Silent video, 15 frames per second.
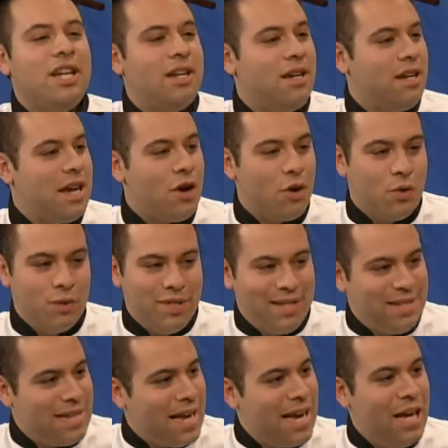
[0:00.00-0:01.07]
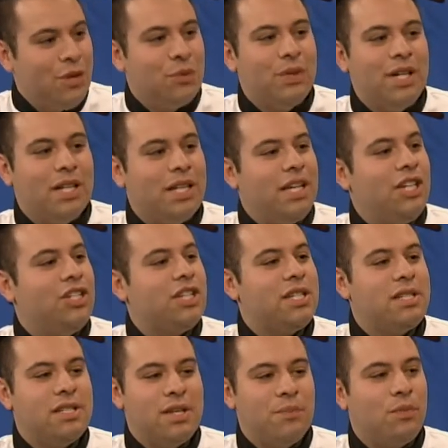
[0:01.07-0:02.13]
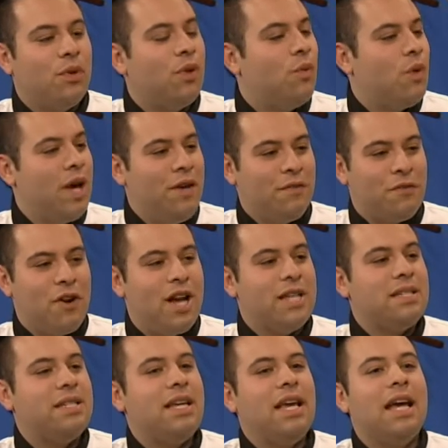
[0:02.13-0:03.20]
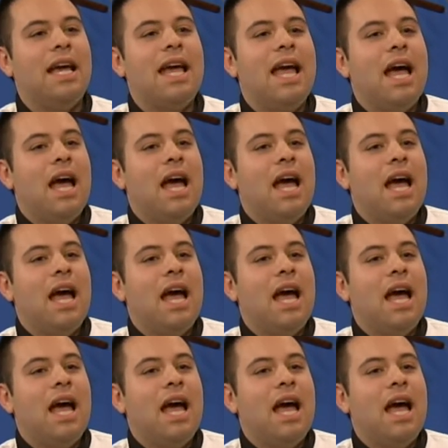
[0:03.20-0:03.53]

no design really, just simple white frosting.